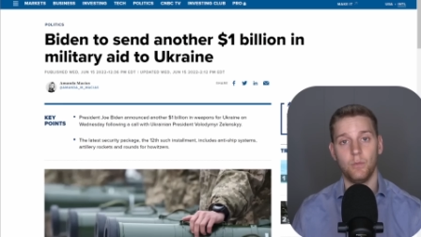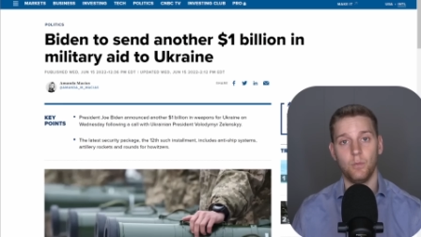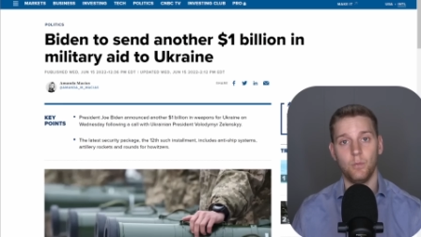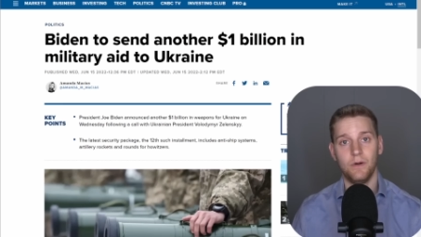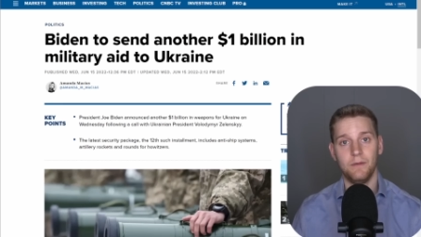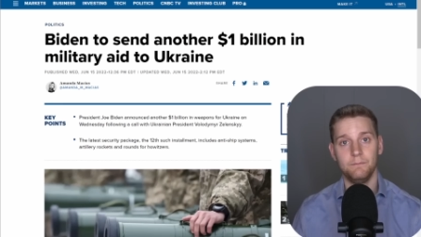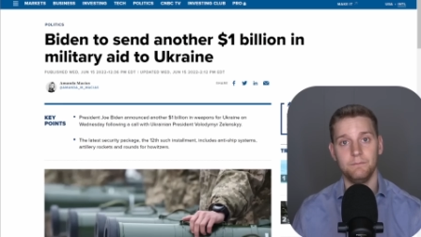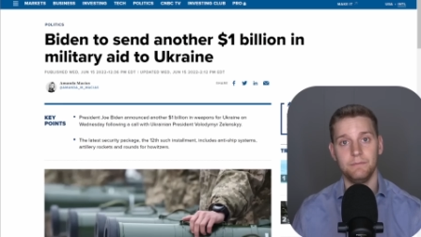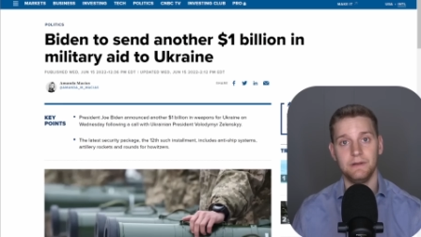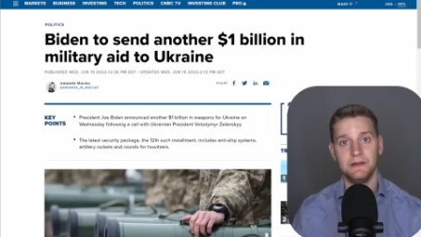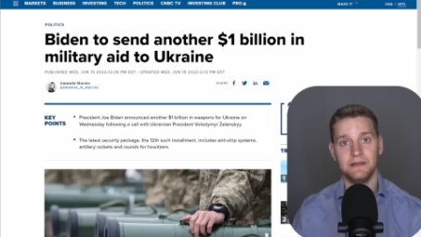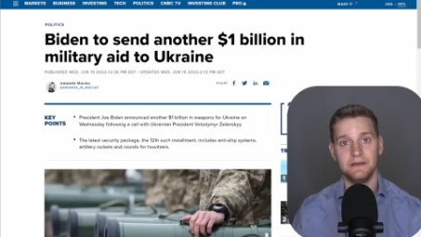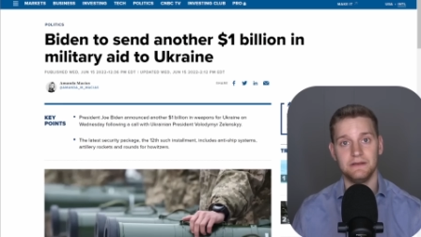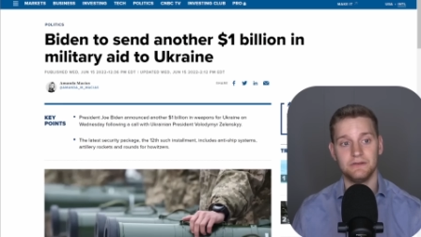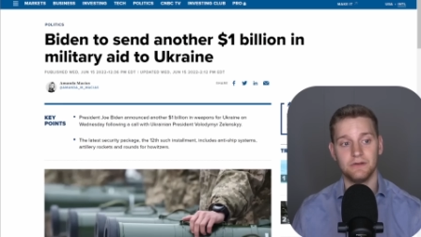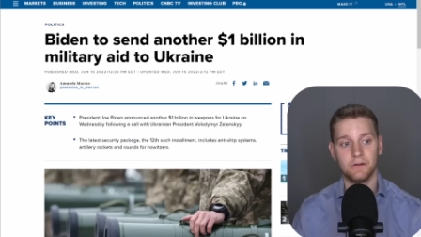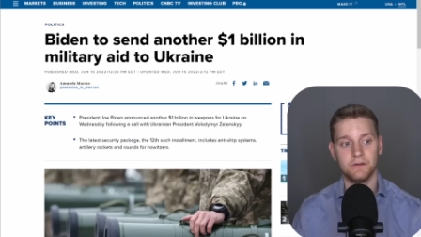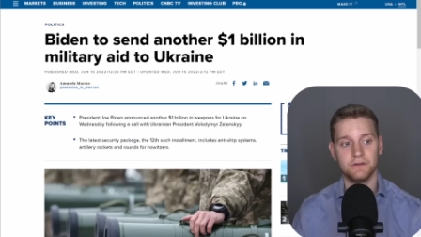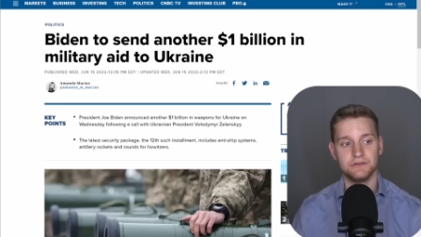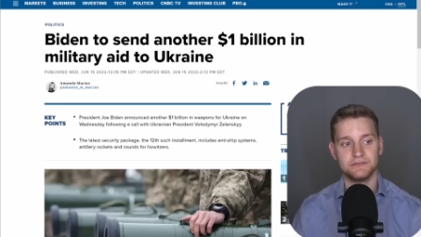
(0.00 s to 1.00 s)
$1 billion
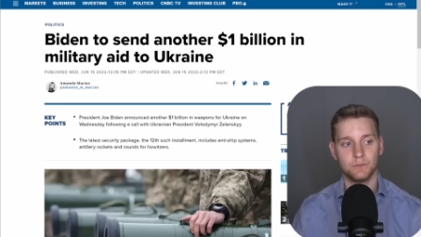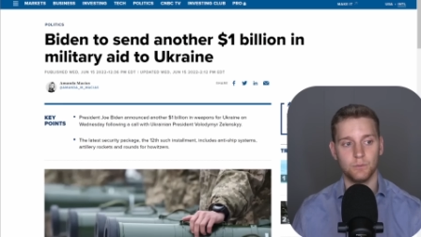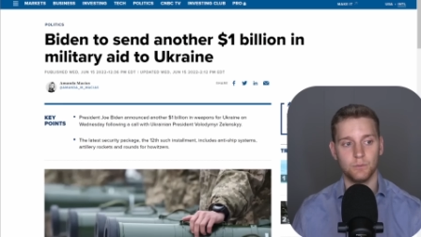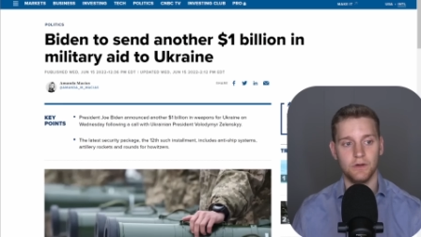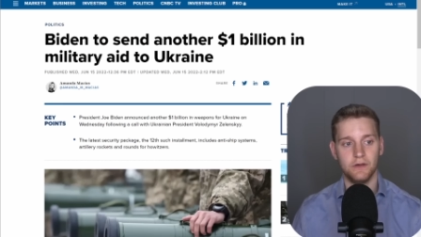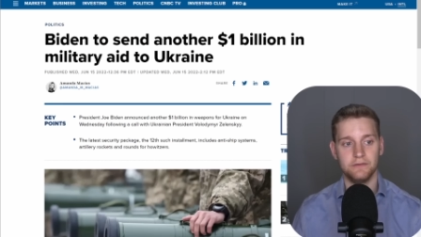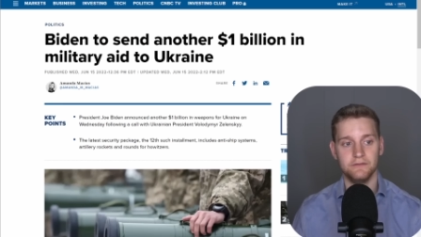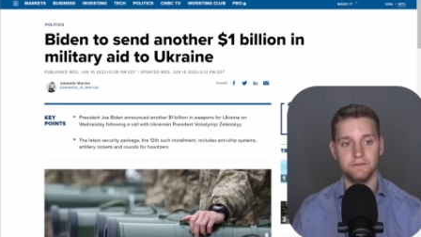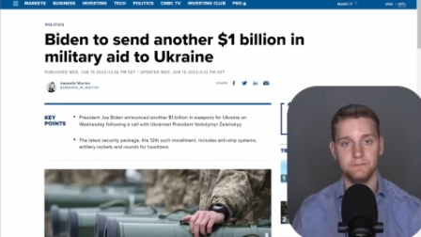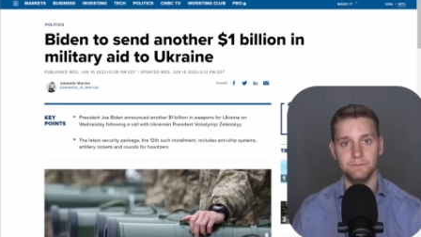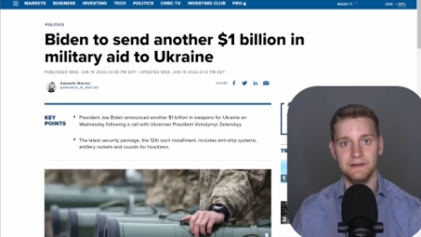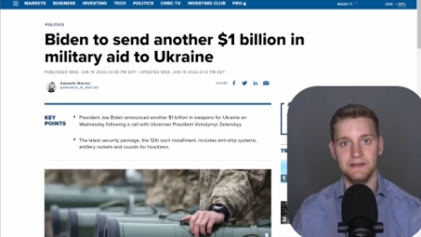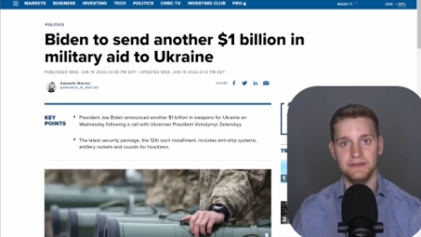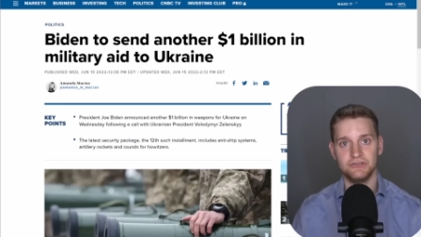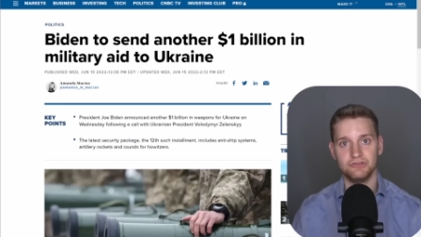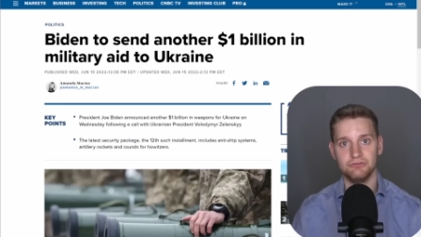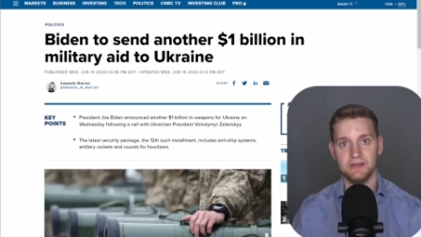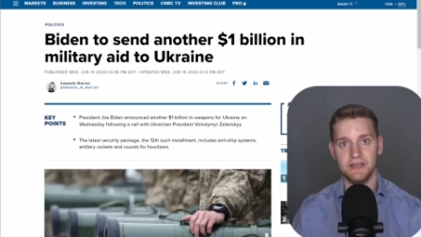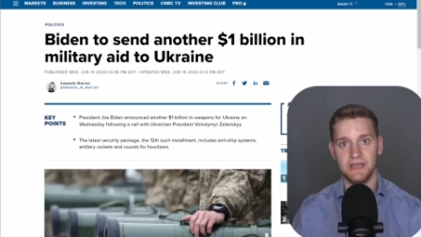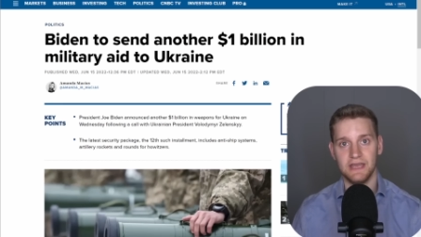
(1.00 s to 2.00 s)
worth of
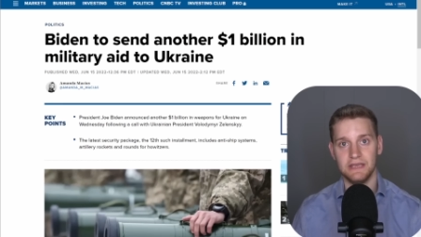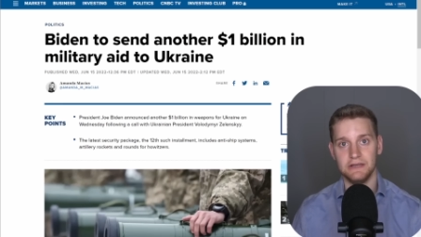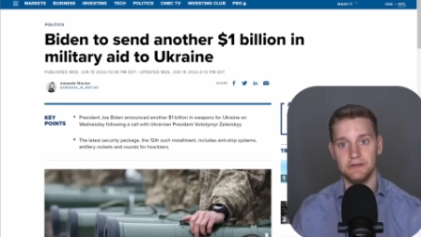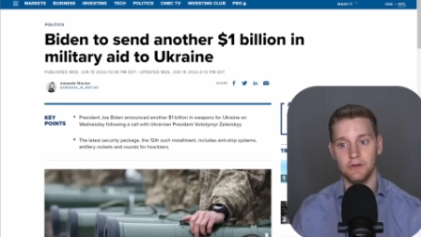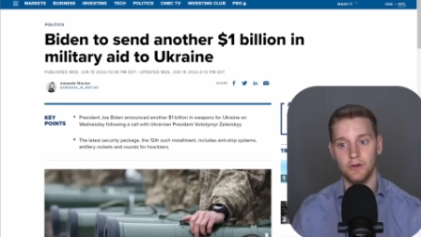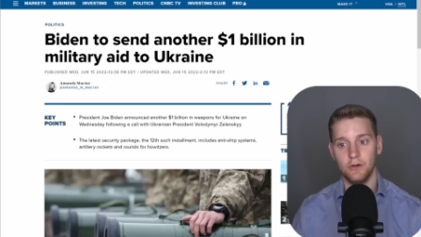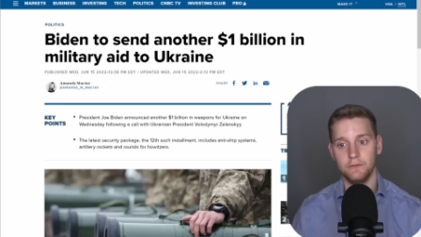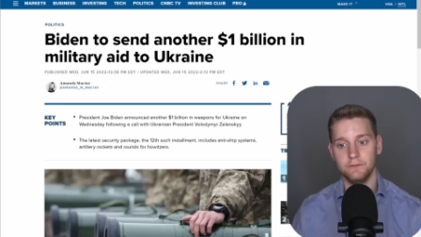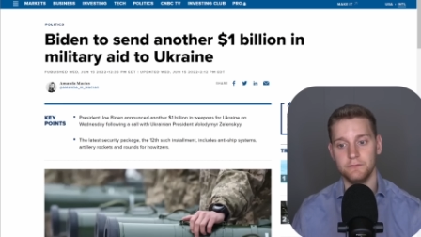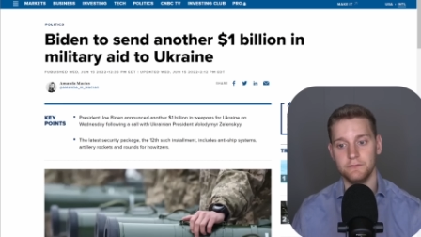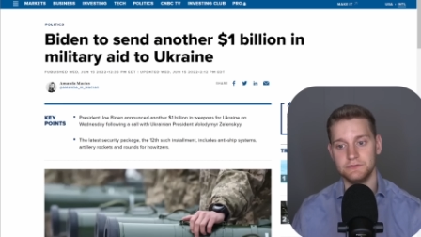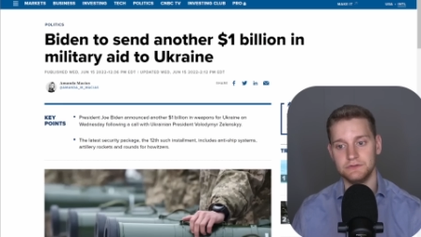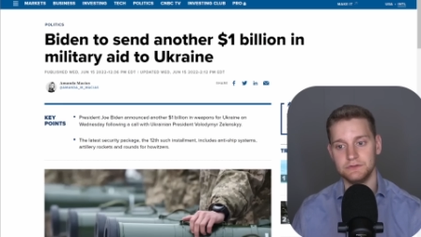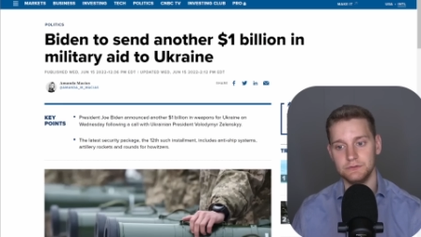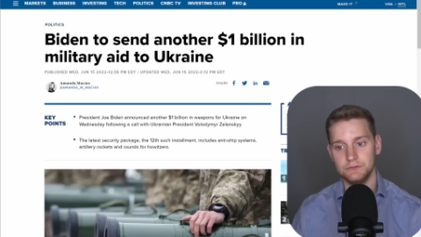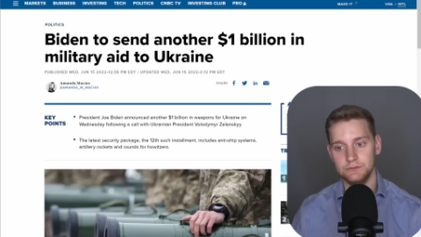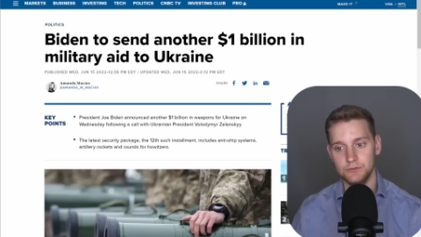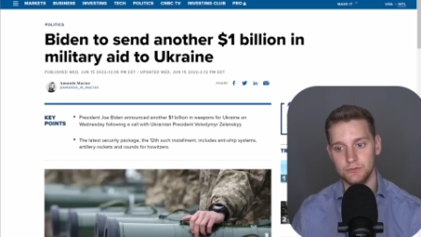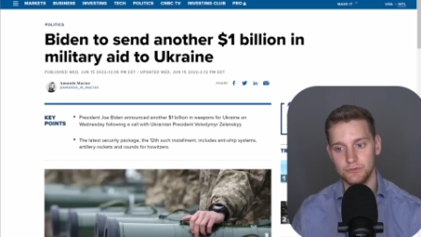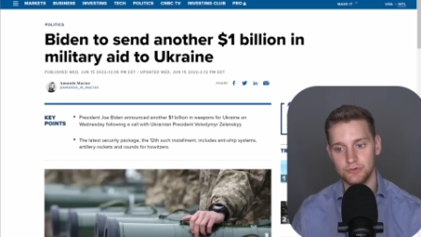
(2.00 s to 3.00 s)
military aid over
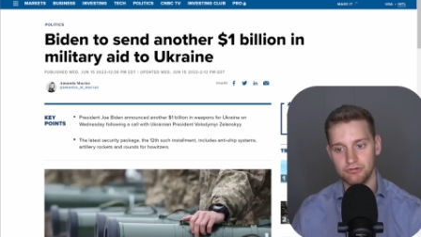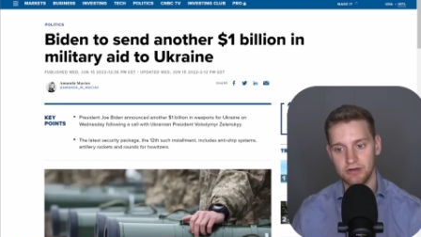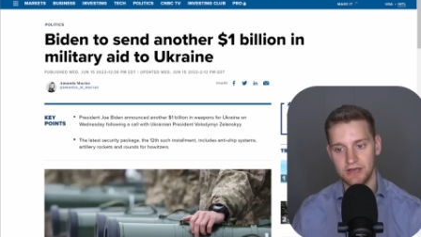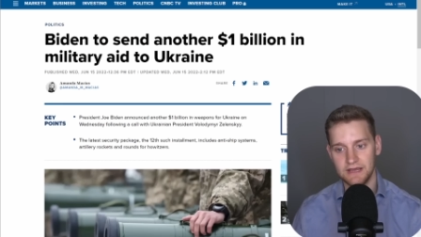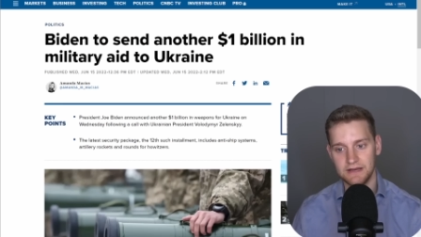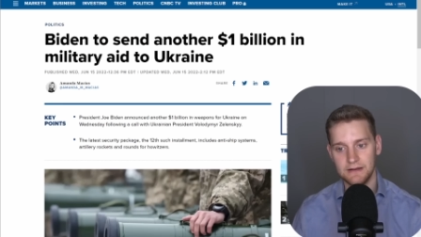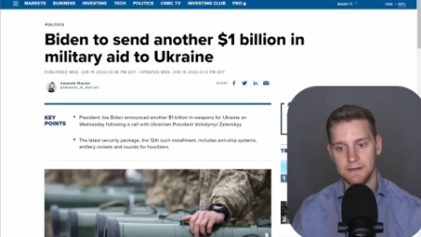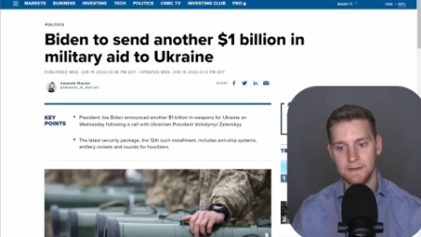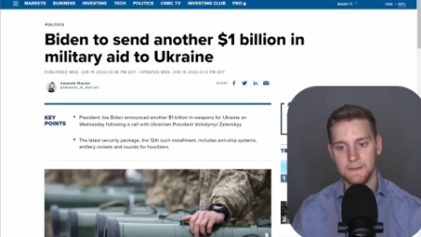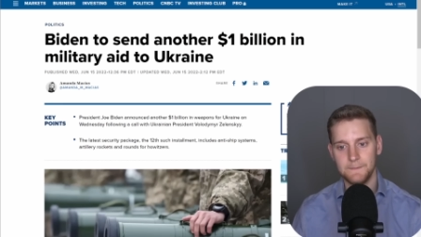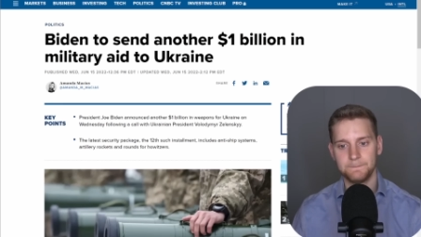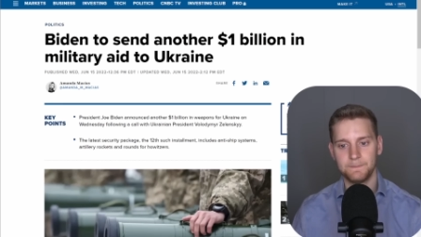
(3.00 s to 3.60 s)
to Ukraine.